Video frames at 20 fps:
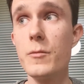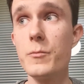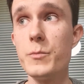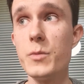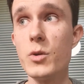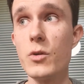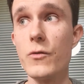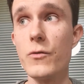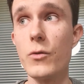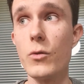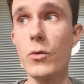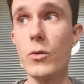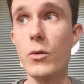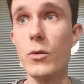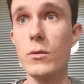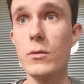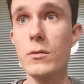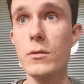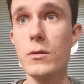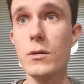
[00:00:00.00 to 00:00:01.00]

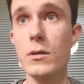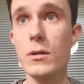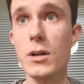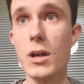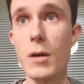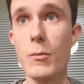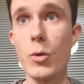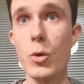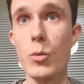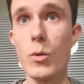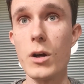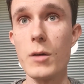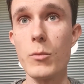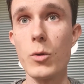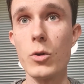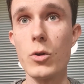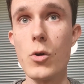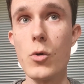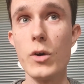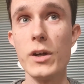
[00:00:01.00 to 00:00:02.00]
beautiful double
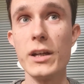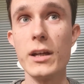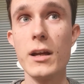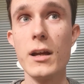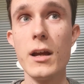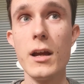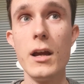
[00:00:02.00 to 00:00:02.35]
warble going.